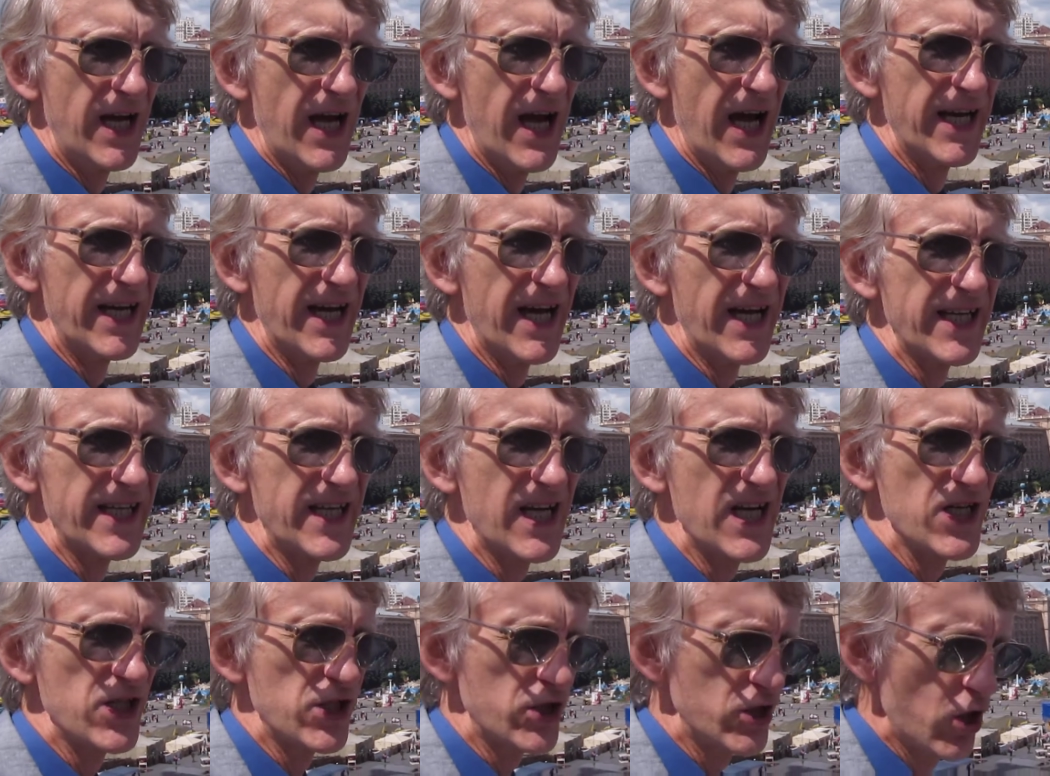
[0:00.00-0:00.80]
And I
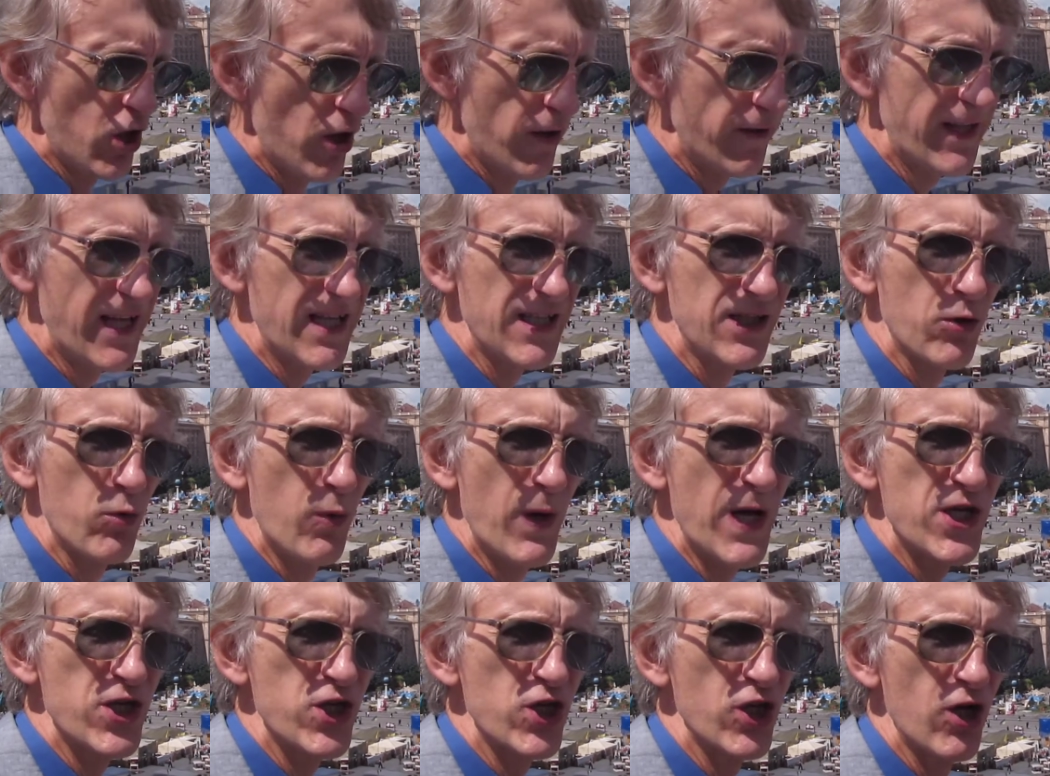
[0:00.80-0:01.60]
guess that
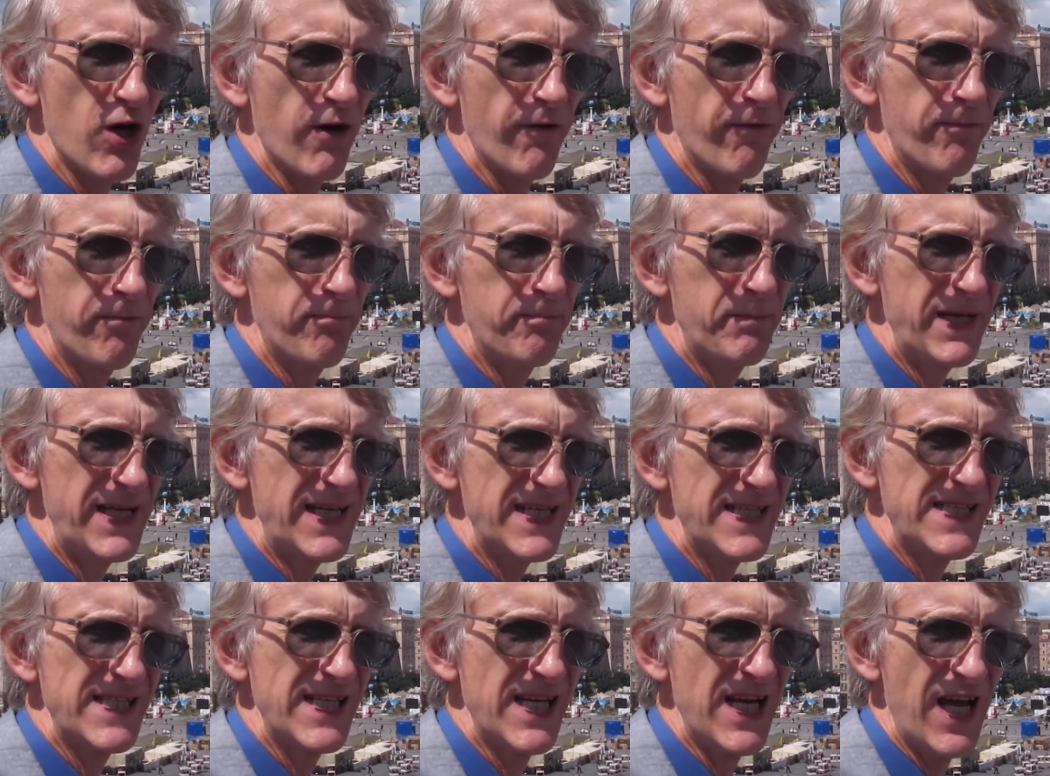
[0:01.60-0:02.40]
question of
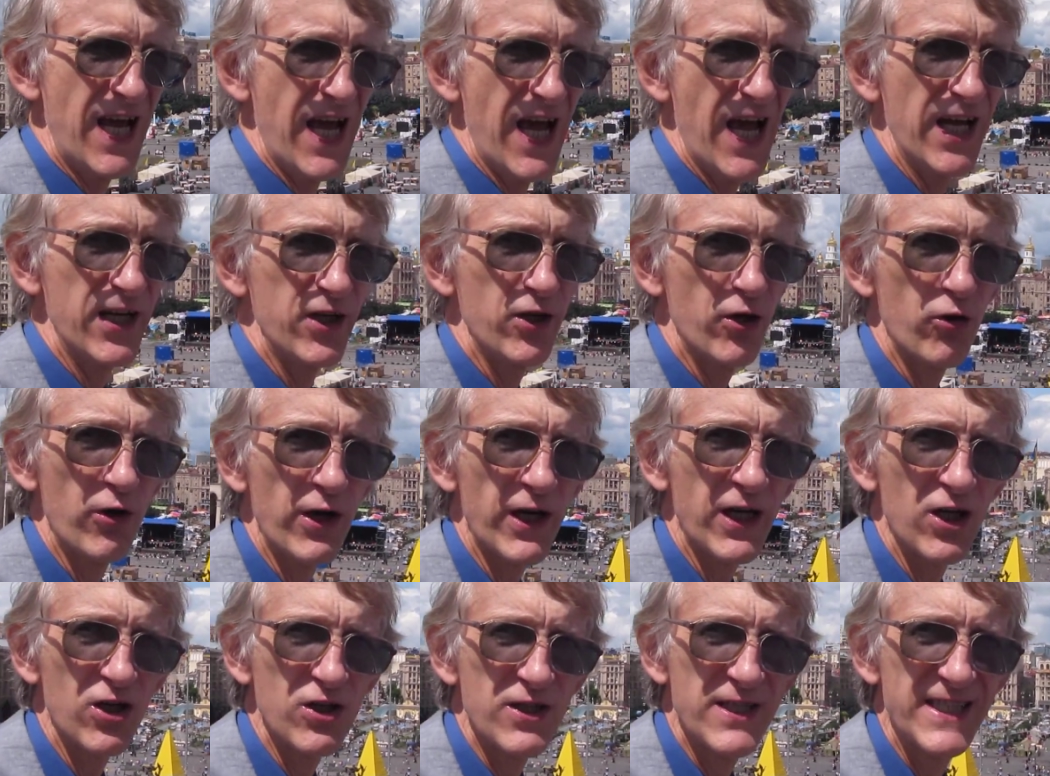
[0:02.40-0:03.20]
peace and
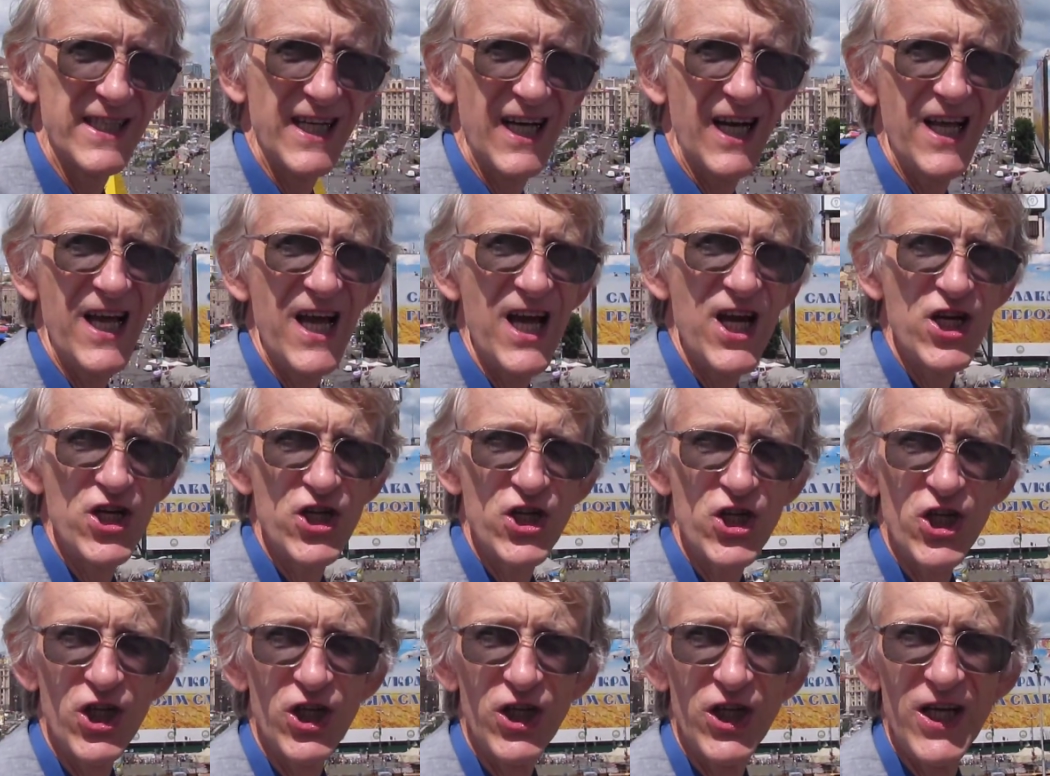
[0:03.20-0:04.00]

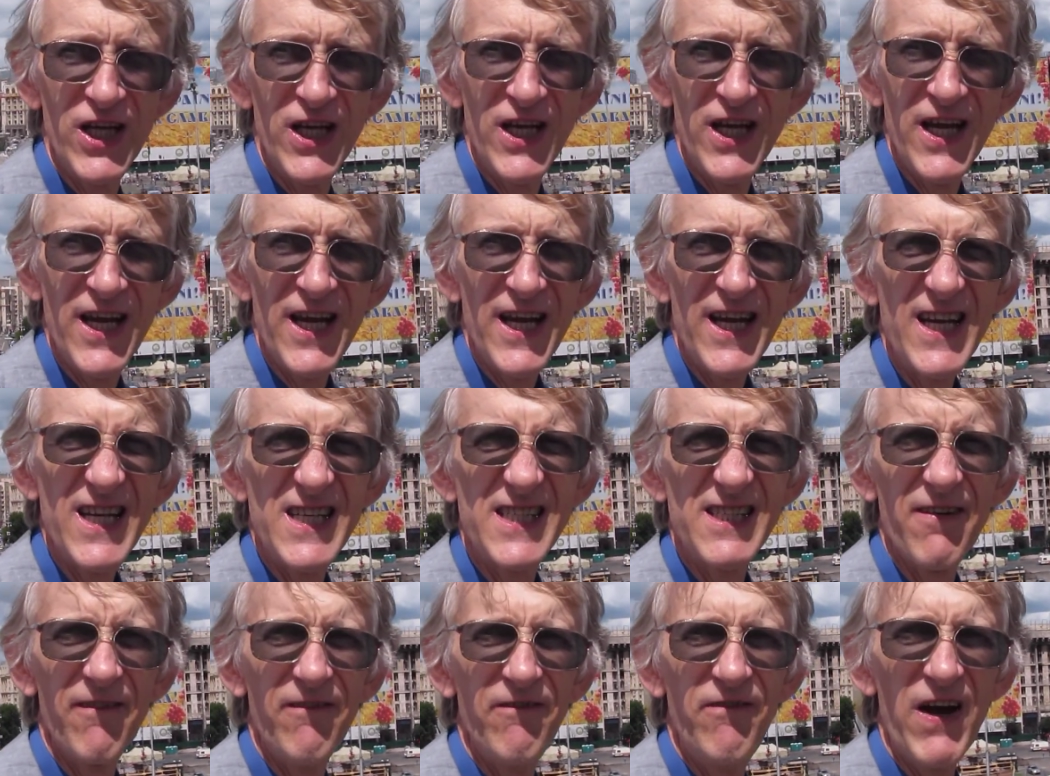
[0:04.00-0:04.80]
reconciliation
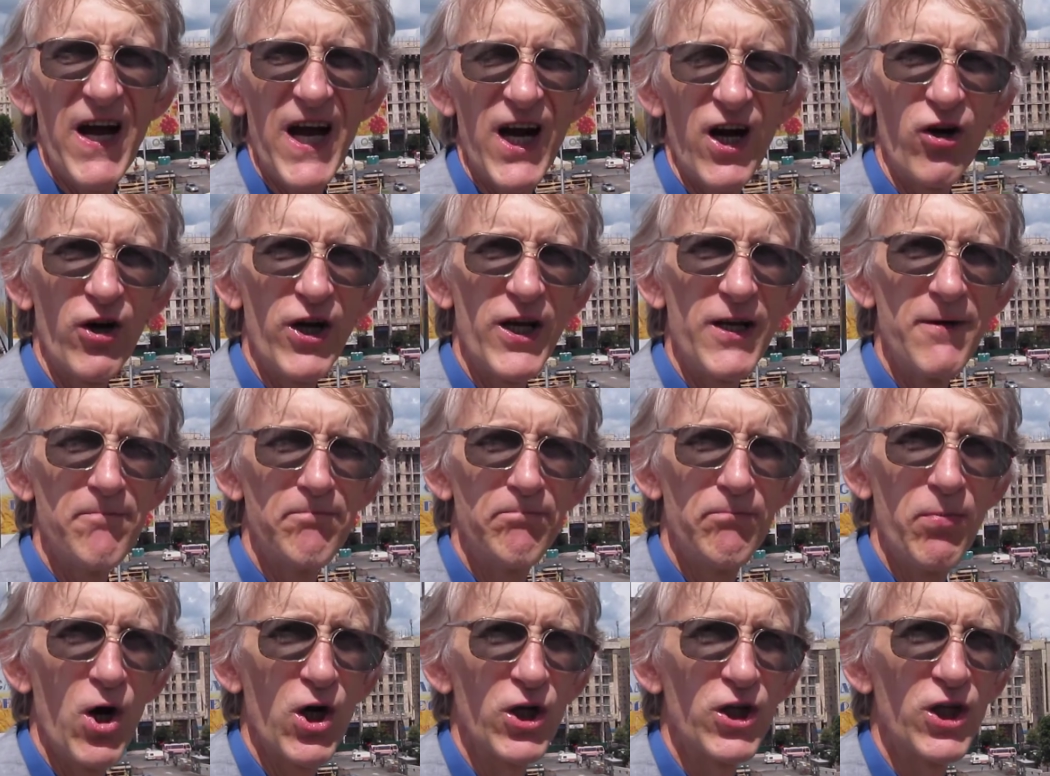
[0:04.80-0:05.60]
is very
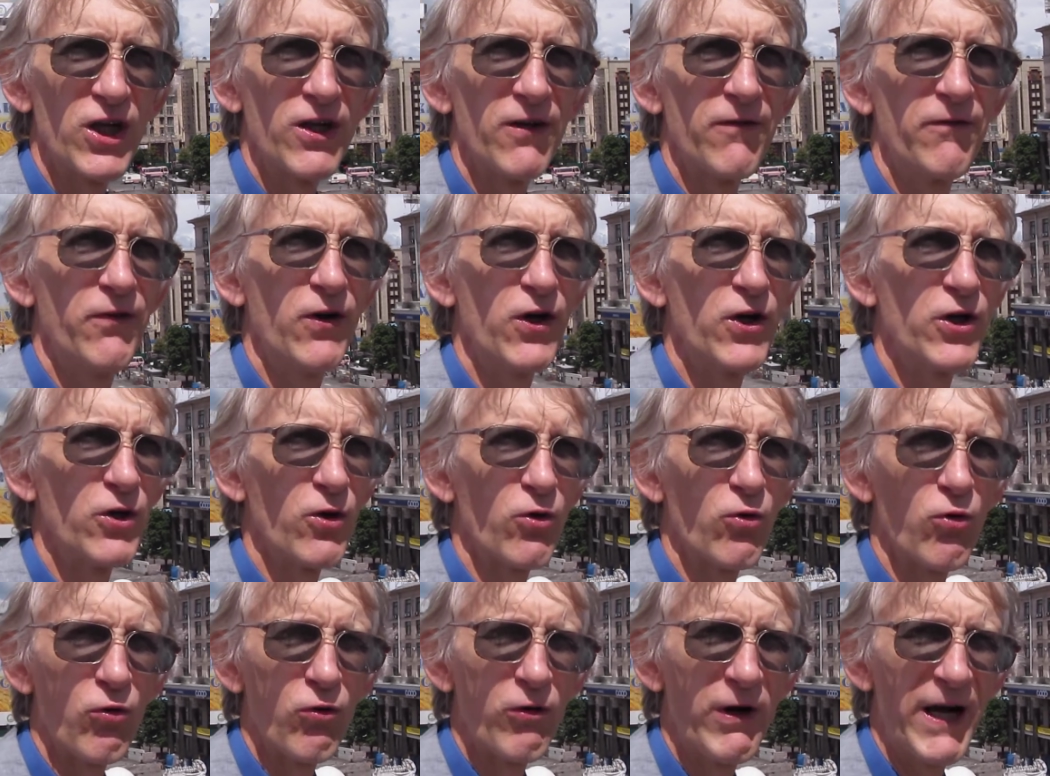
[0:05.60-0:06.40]
important for
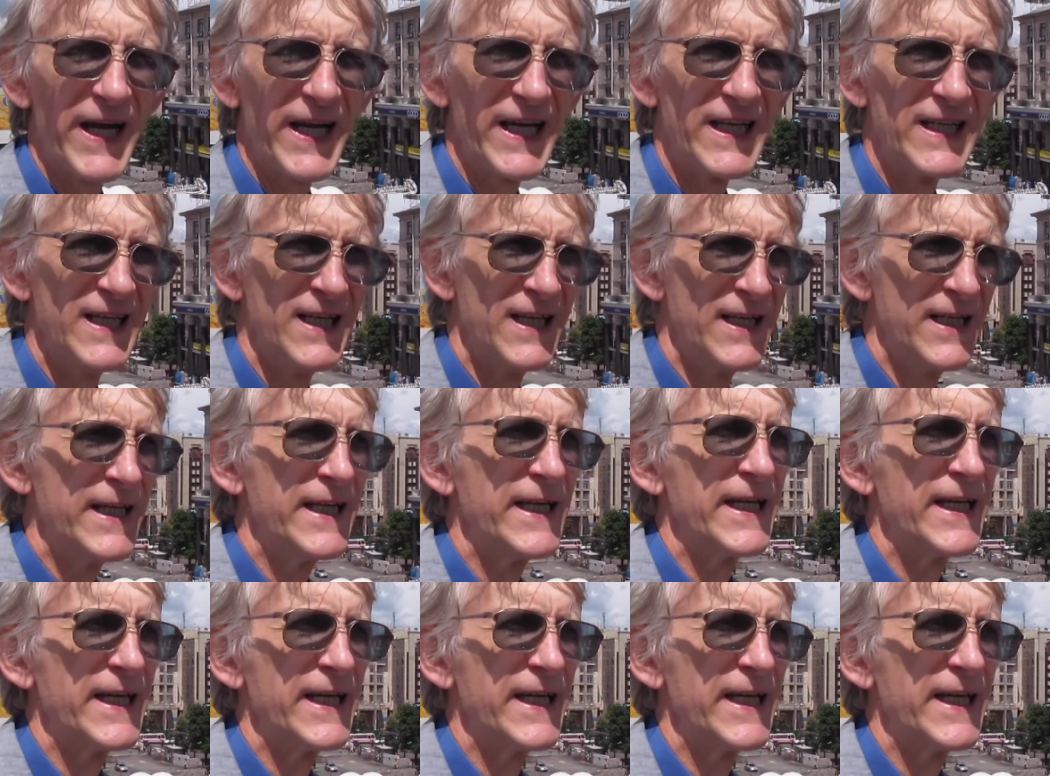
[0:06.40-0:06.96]
Ukraine.